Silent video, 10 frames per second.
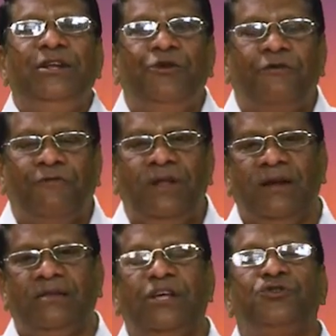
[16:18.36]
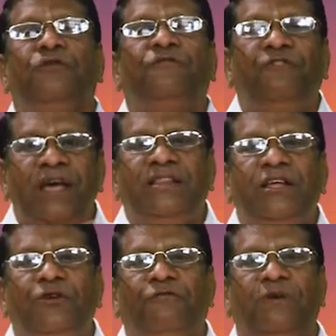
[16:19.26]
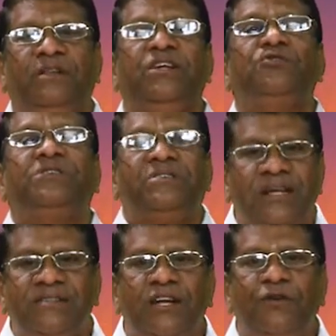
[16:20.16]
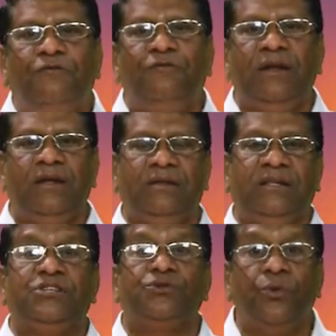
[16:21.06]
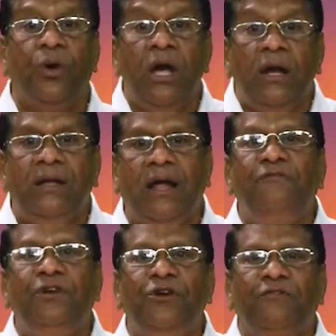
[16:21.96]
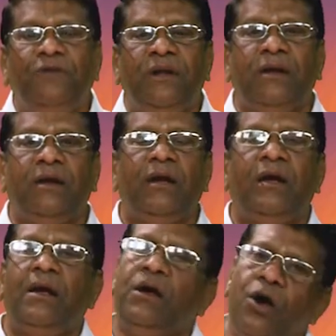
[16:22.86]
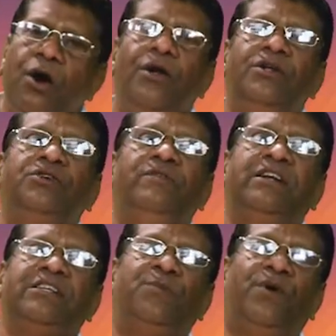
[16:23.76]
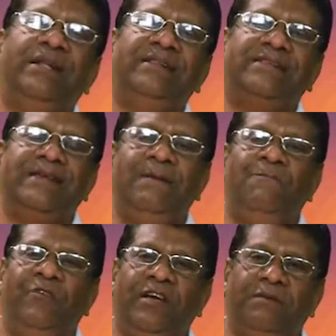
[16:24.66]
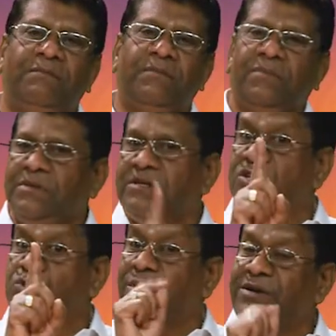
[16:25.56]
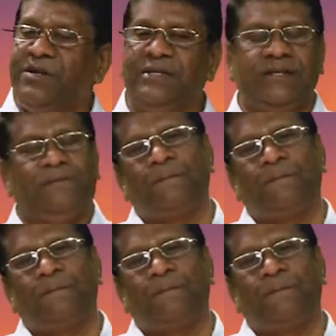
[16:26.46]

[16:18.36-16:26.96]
in your feeling, there is no faith in your feeling, there is no trust in your feeling, there is no love in your feeling, God also will respond in the same way. This is one reason.